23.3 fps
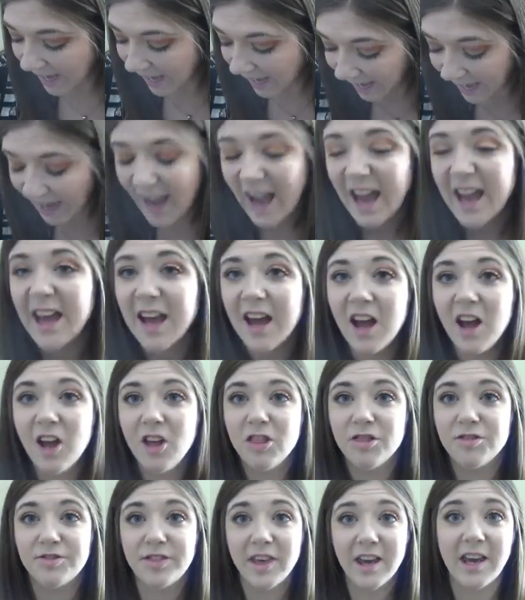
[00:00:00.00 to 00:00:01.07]
I
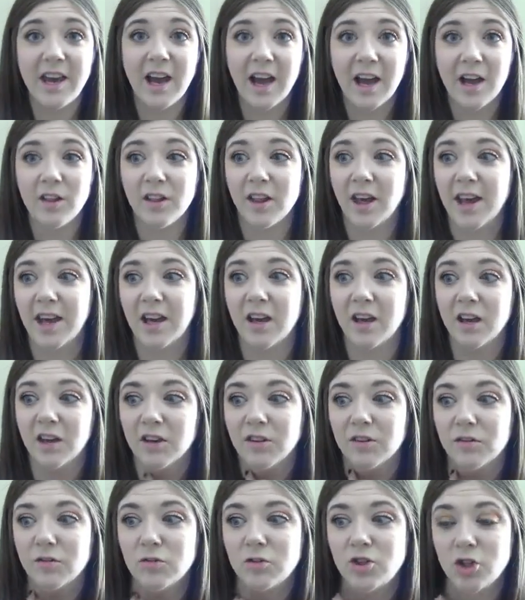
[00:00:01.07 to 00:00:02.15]
think I like
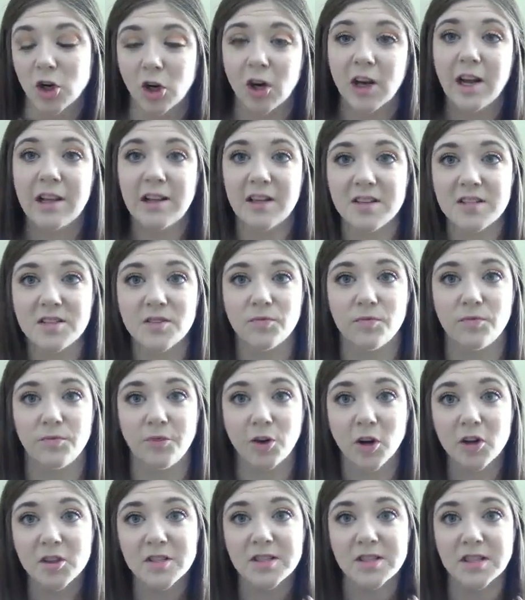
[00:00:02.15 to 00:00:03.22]
during this
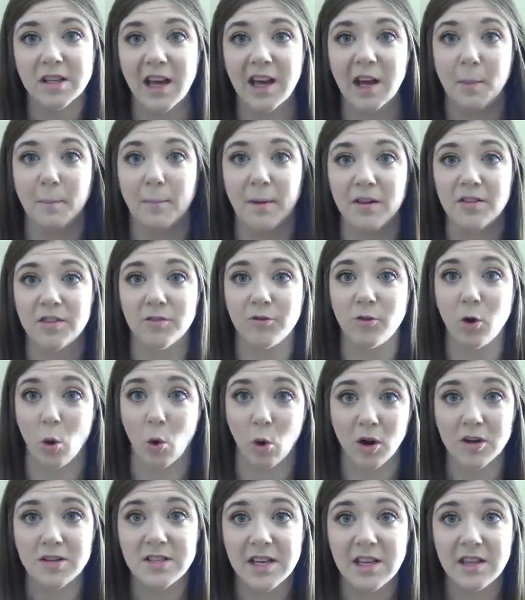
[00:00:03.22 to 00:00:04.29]
first like month of
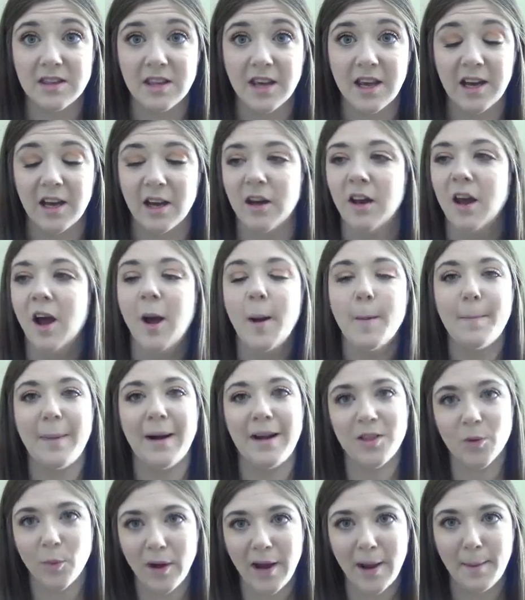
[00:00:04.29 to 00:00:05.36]
quarantine thing and by
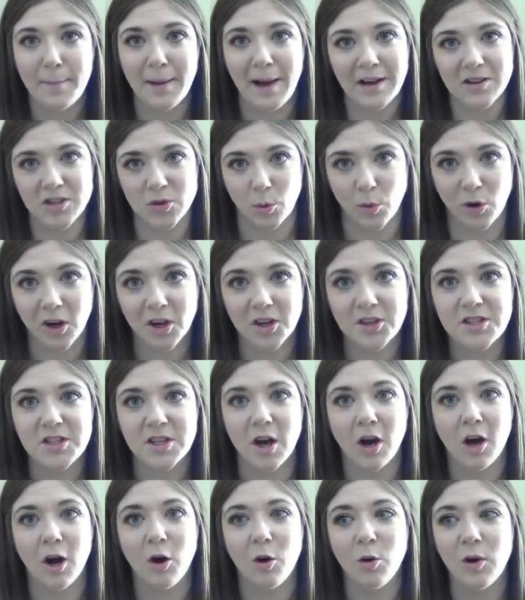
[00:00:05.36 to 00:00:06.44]
the way I'm back to work
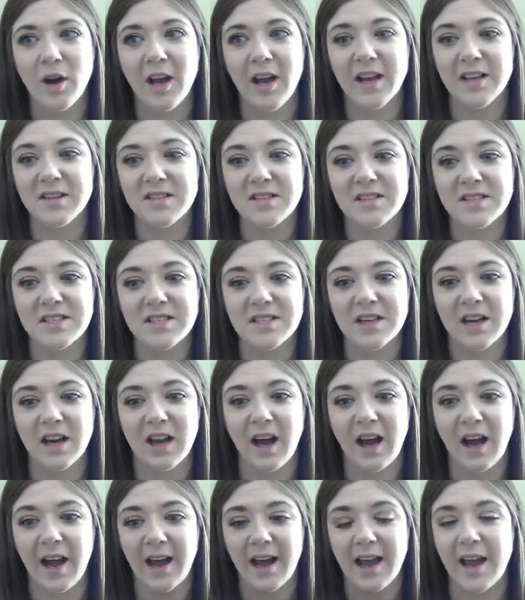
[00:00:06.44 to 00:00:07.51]
so it's
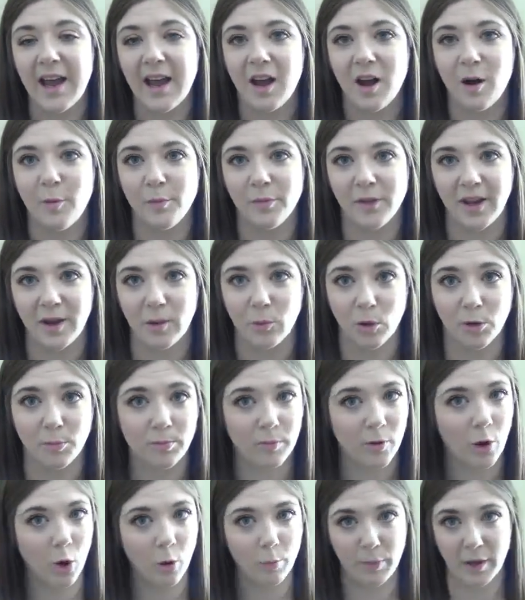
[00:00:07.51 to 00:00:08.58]
I am like we're
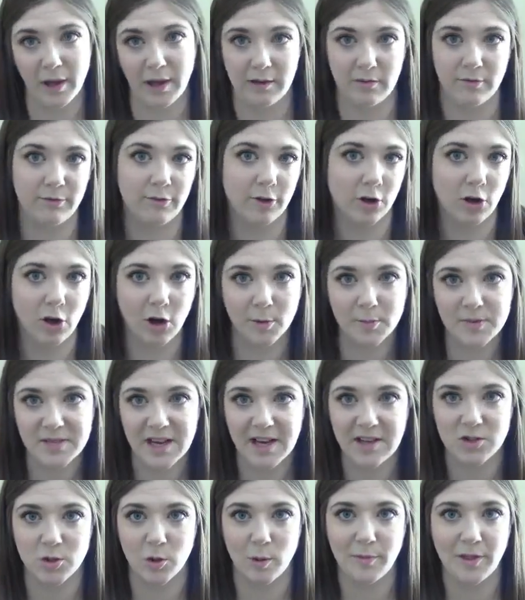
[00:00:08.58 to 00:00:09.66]
open for
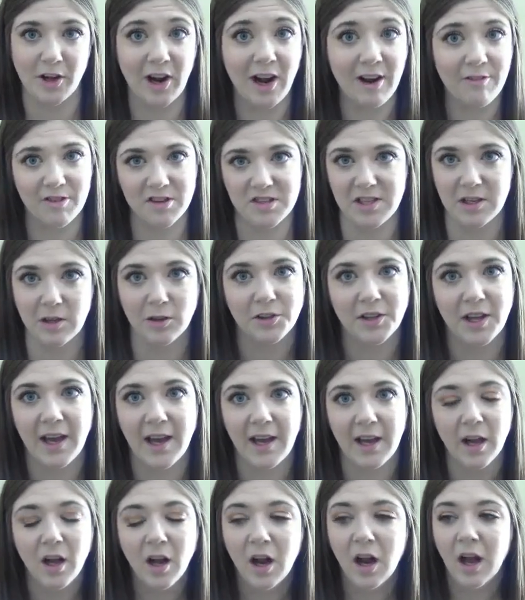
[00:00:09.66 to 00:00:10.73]
curbside so I'm there every single
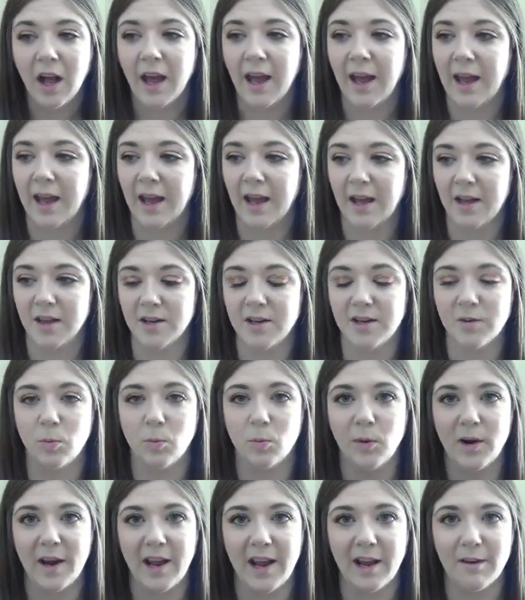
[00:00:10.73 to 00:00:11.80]
day and
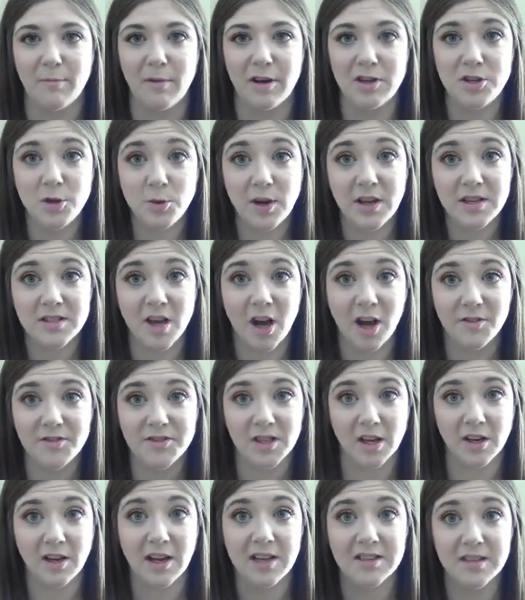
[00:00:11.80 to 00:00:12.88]
when I have my two days off,
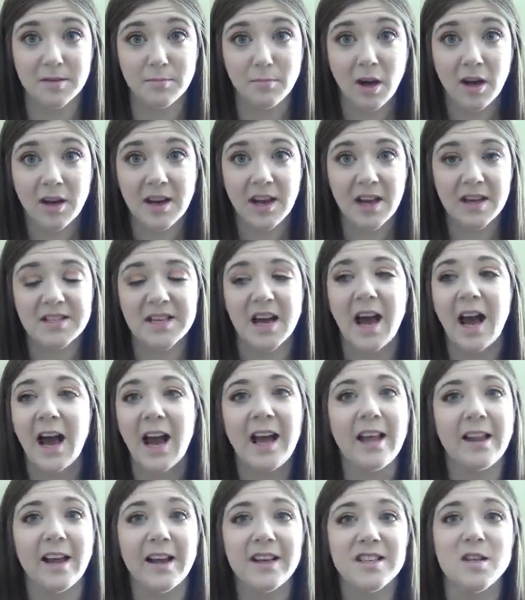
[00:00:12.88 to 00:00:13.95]
Sundays and Mondays,
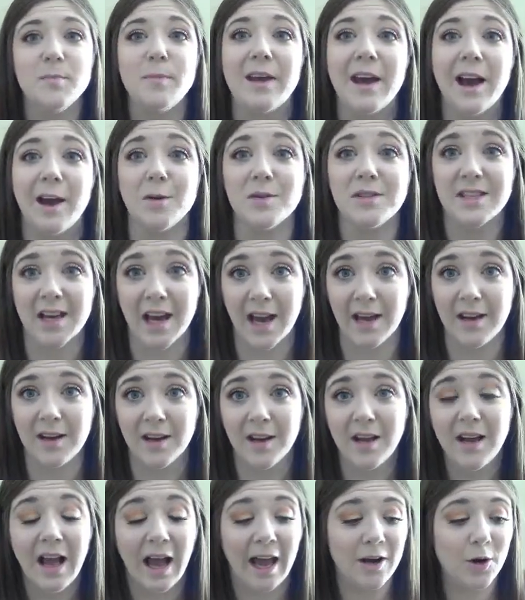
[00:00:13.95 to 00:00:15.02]
I like to be outside.
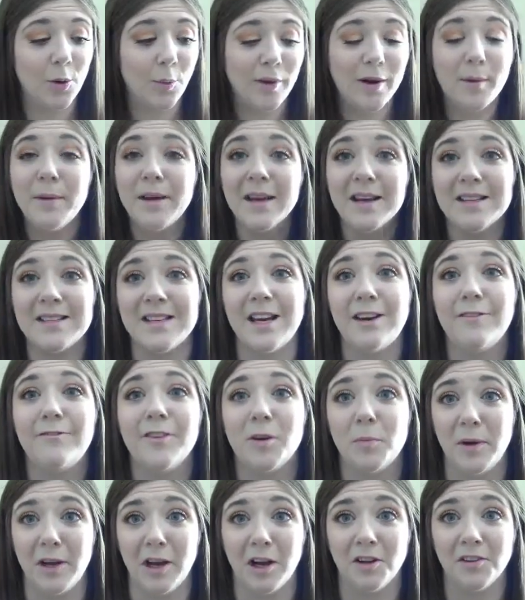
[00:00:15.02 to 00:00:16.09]
I don't want to be inside
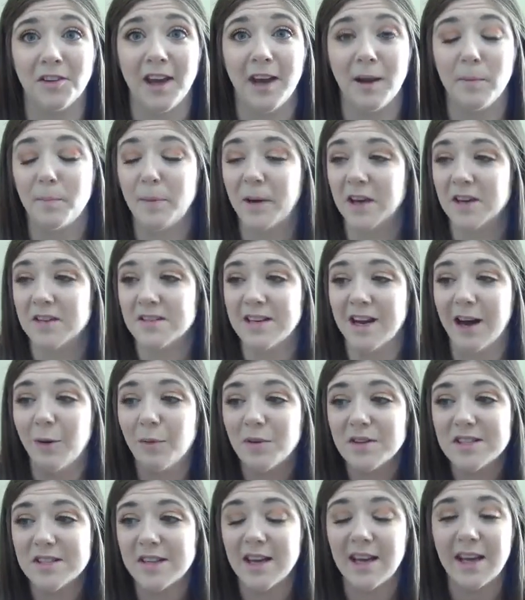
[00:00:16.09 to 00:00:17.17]
filming all day because now
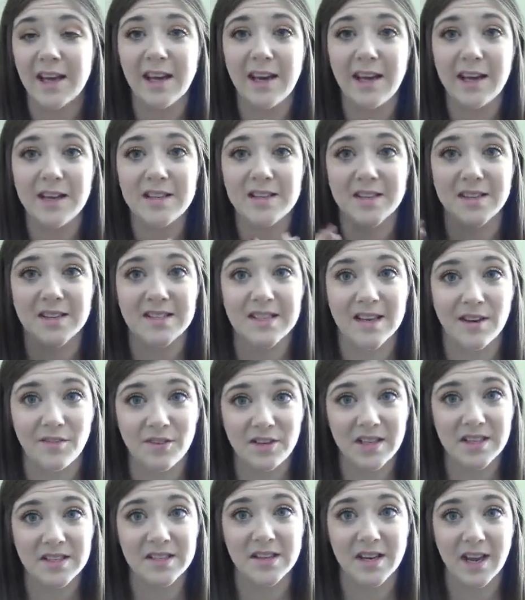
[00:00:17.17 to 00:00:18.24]
it's like getting into the
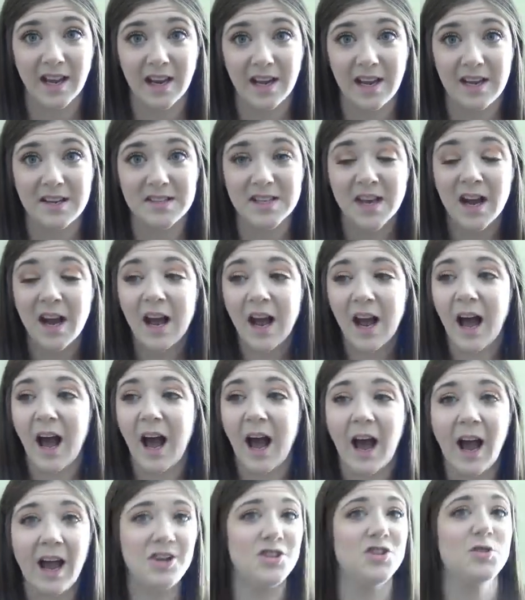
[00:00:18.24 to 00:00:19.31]
70s and 80s.
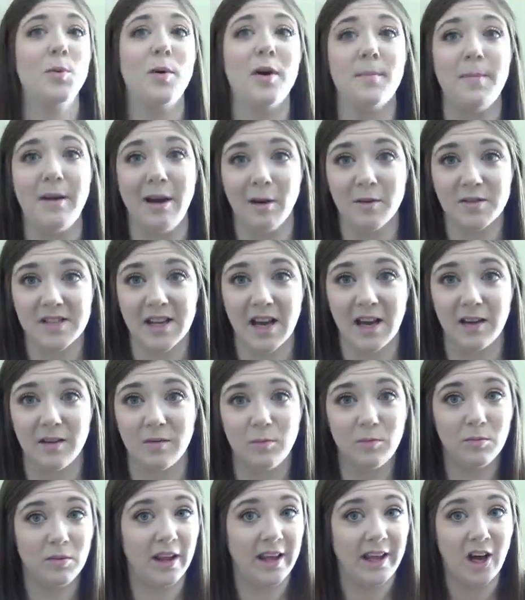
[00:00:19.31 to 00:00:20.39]
I just want to be
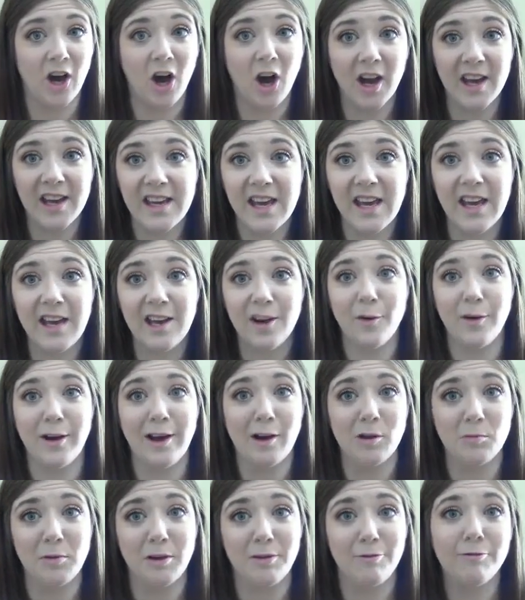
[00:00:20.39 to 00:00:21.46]
outside, like hiking, going
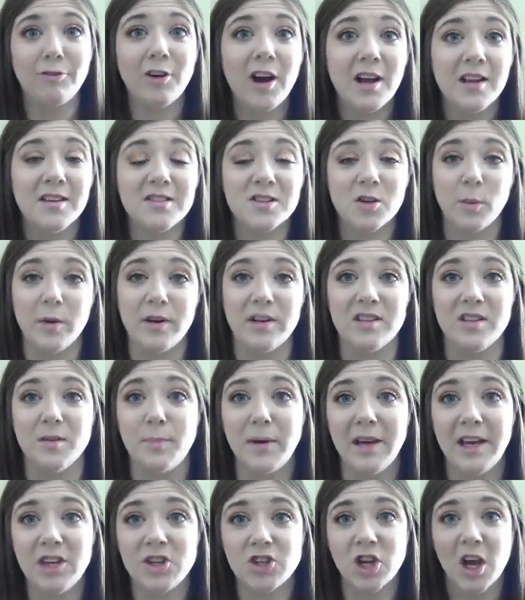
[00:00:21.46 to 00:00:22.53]
out with my friends, going to the
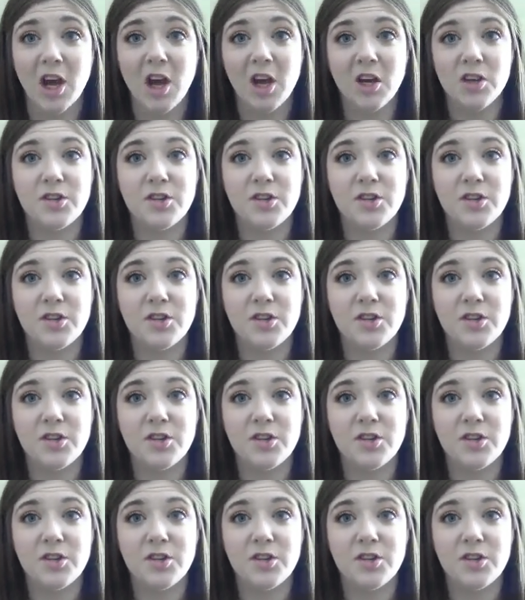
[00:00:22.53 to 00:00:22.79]
beach.